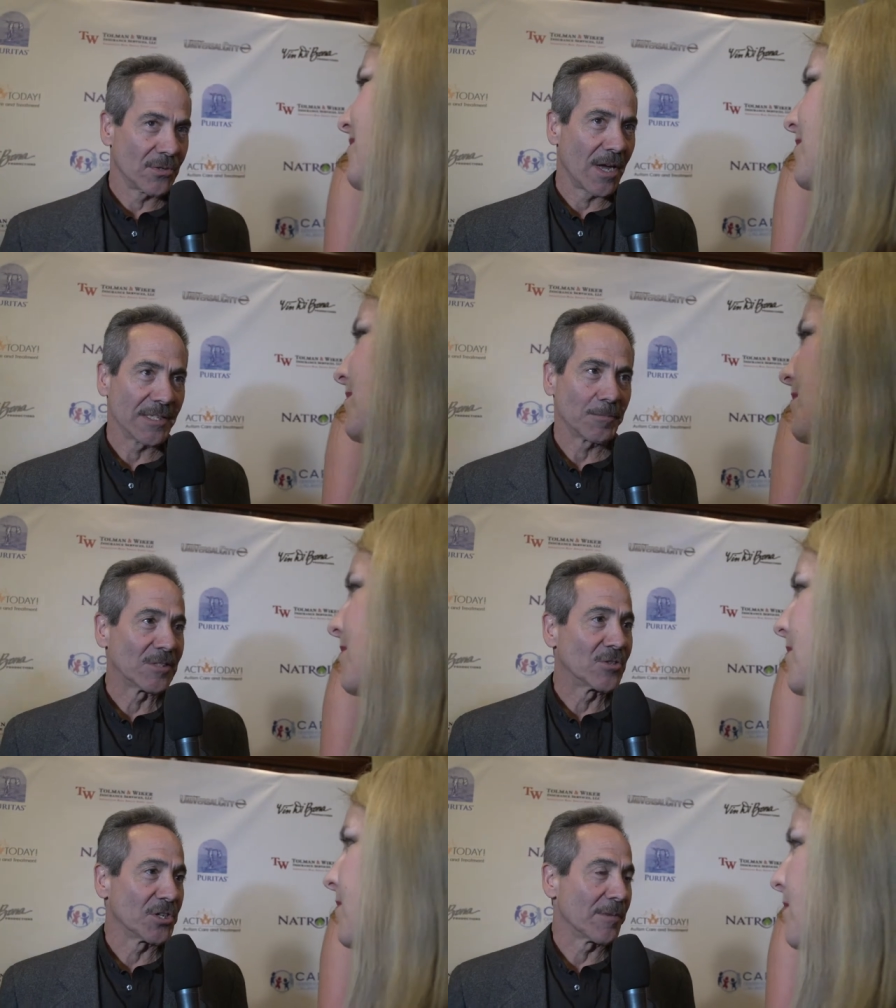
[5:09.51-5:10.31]

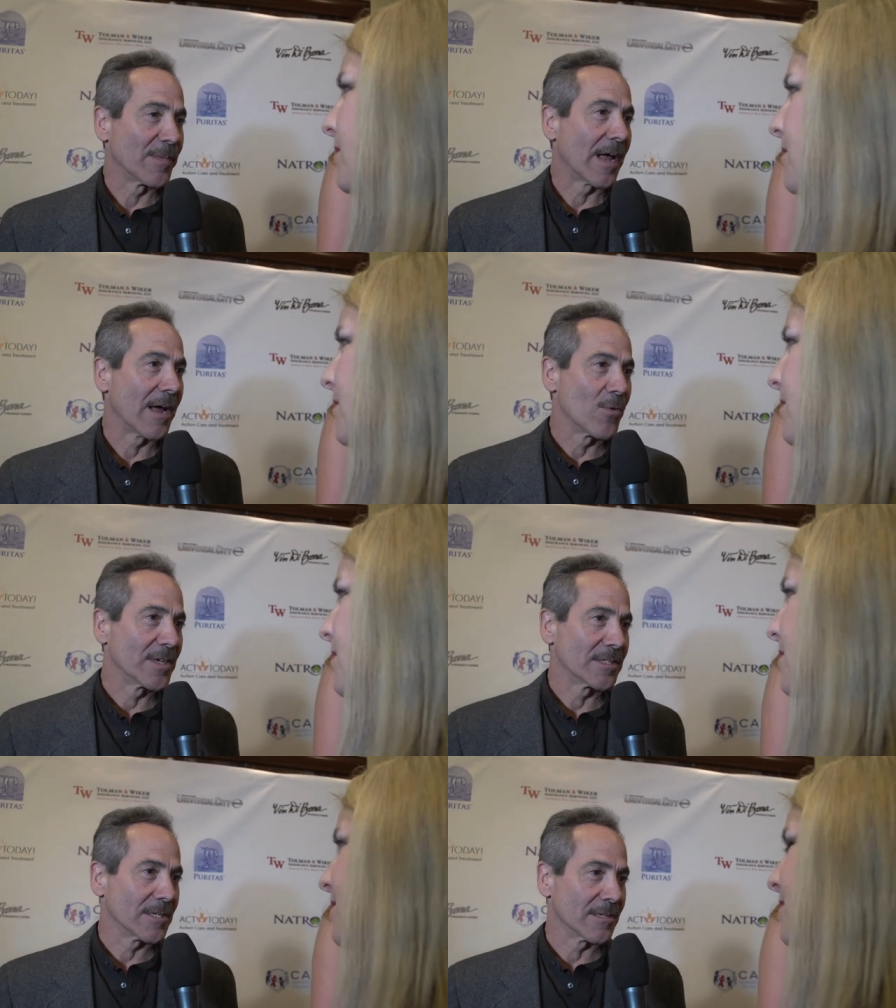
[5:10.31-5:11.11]
husband Jim and I
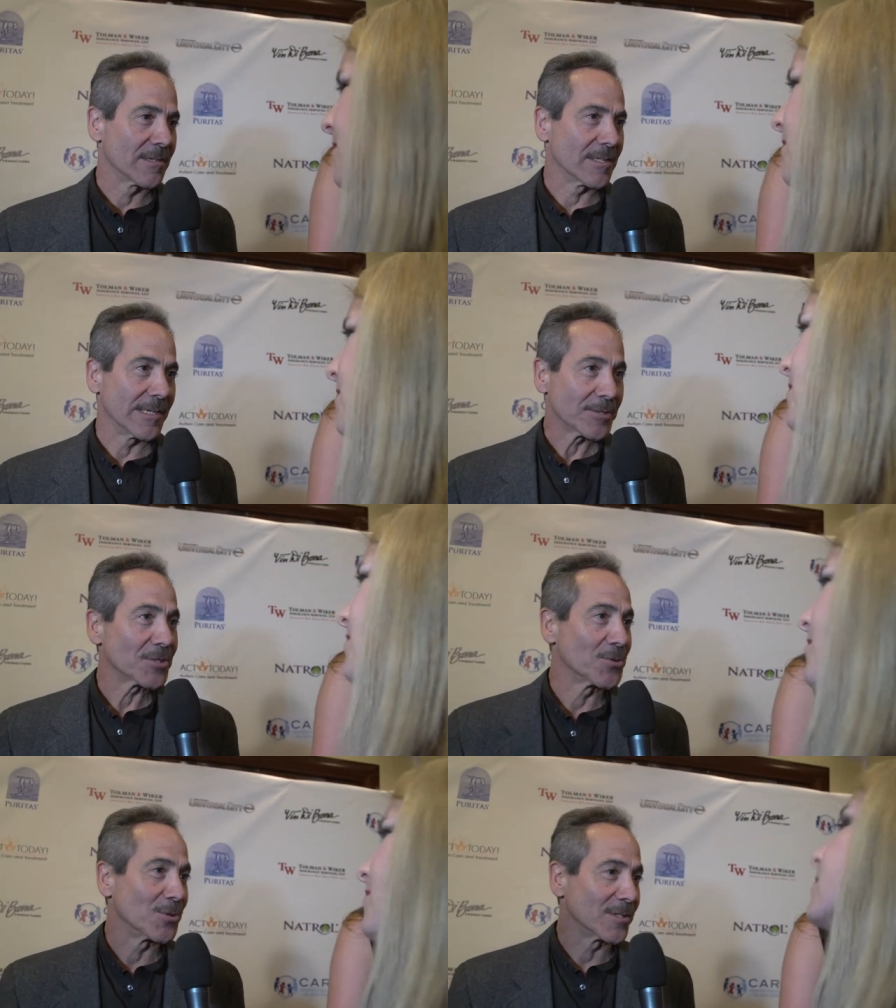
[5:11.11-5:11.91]
went to theater
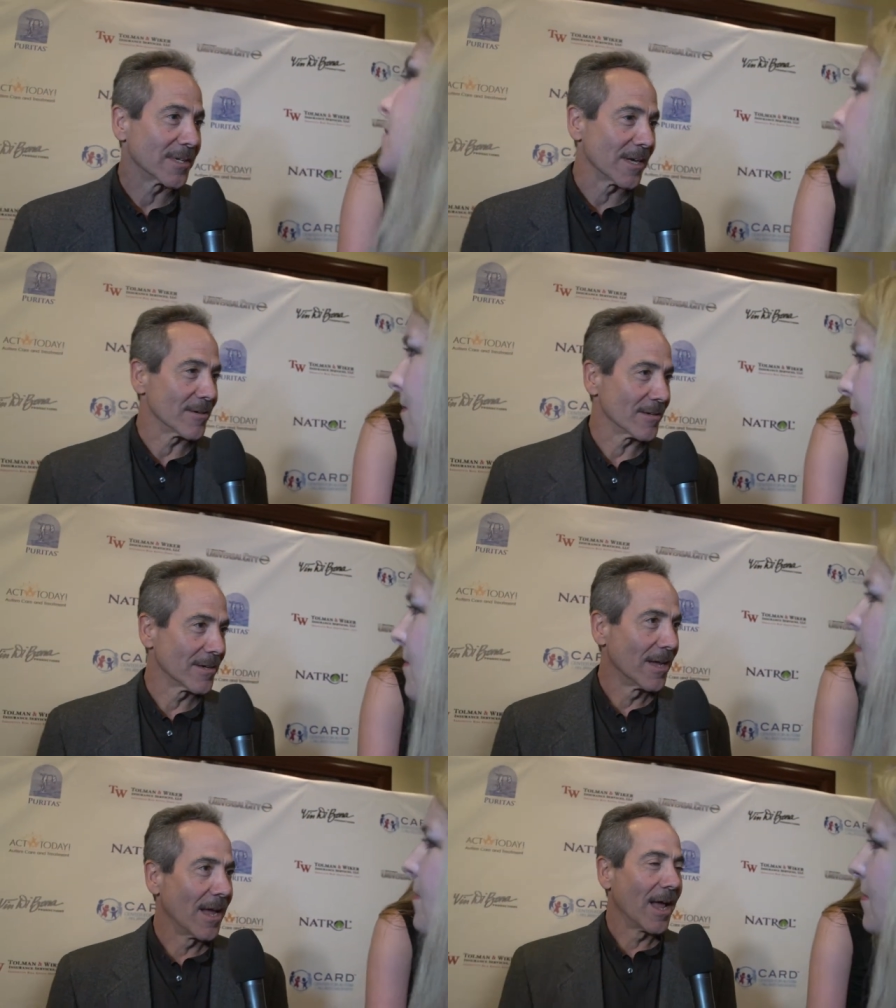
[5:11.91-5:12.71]
school together,
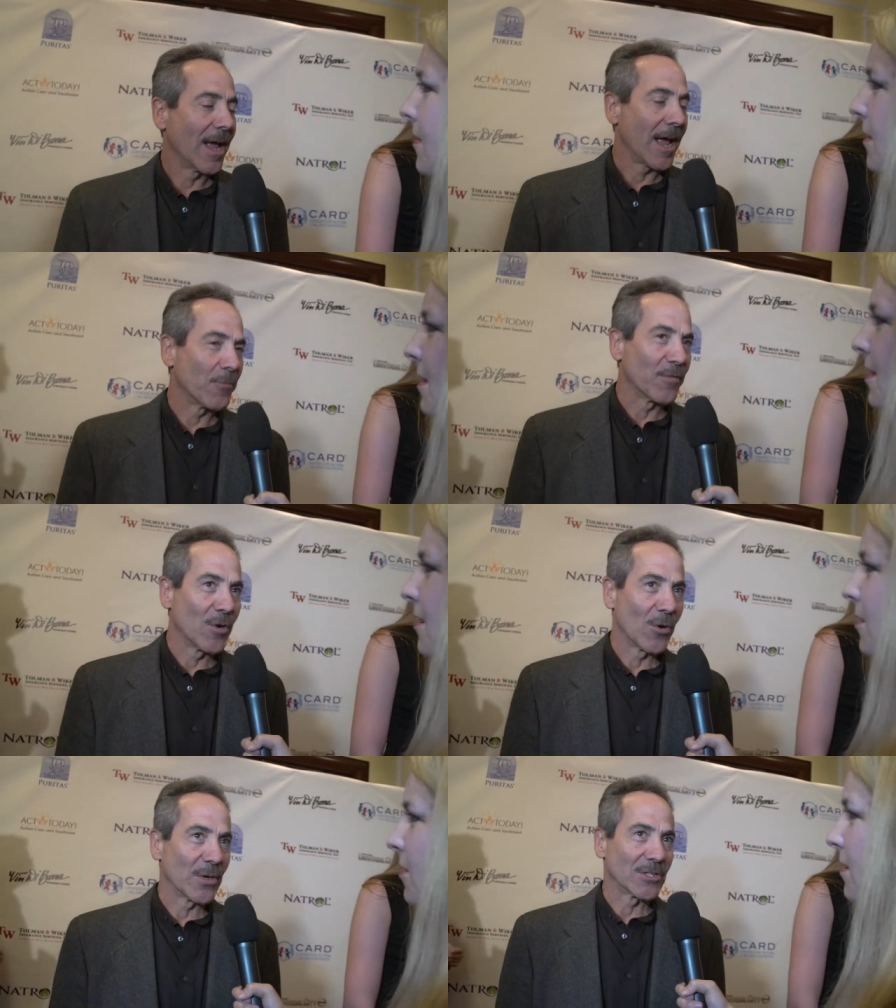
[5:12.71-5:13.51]
and we've
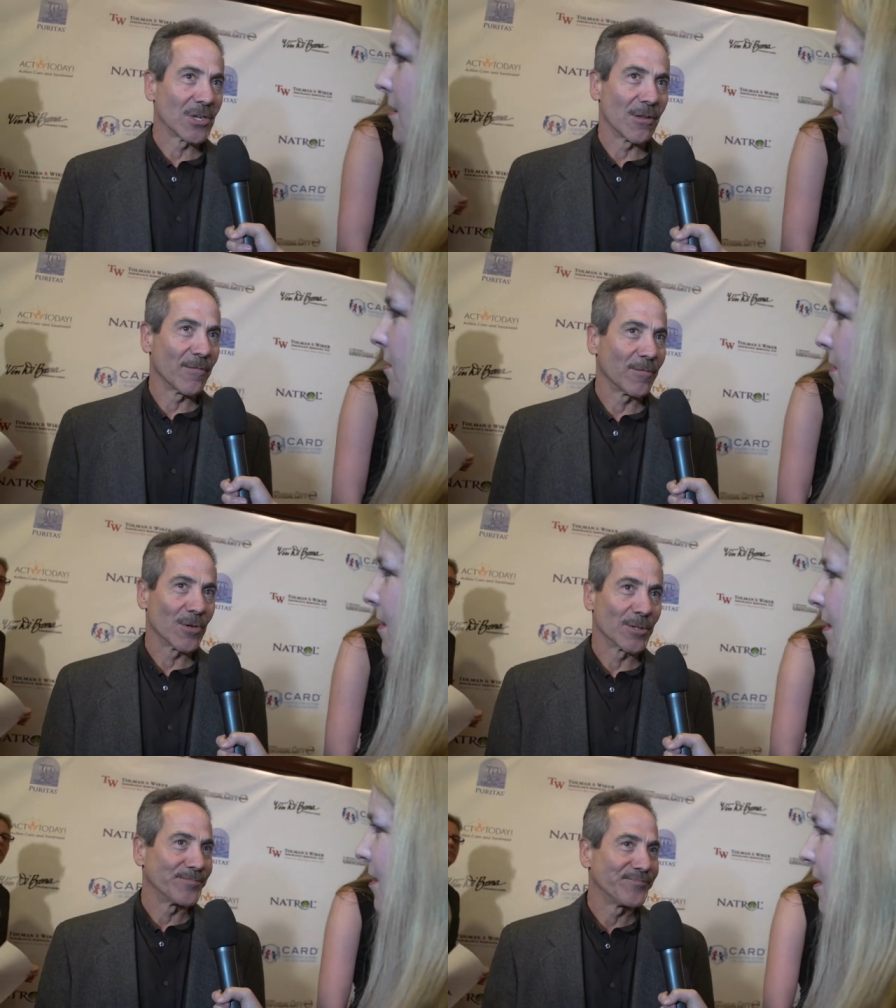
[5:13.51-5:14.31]
known each other
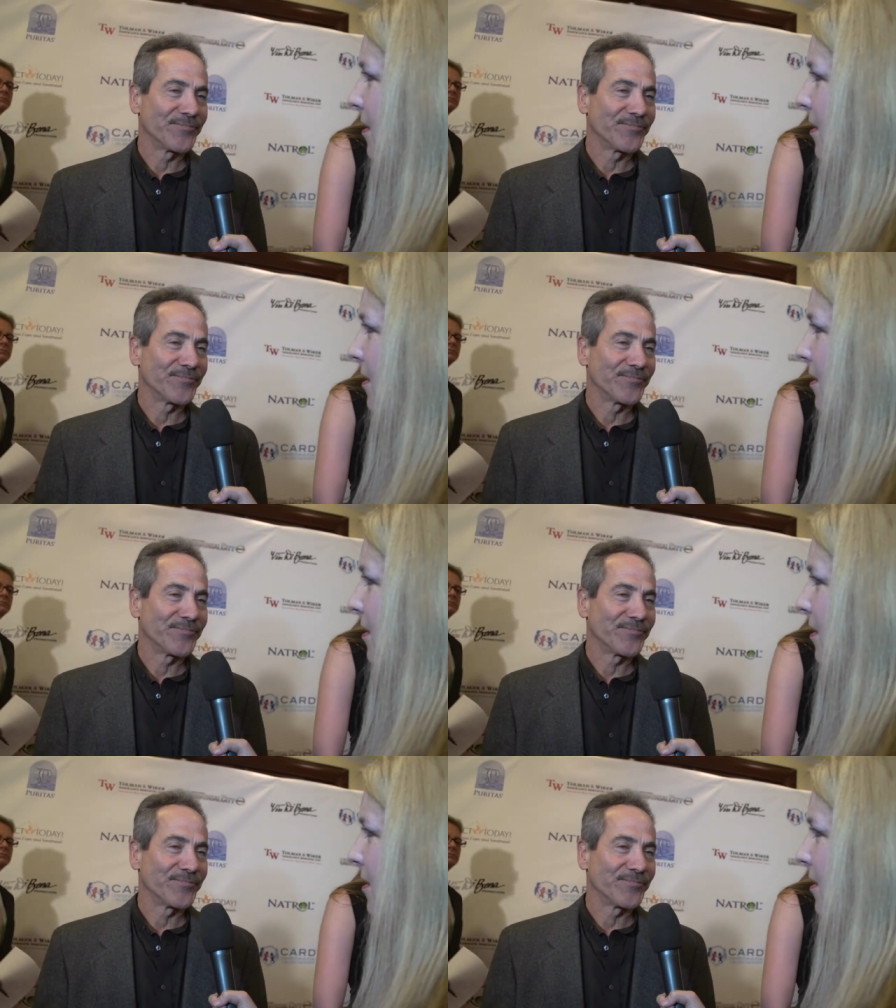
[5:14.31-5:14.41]
for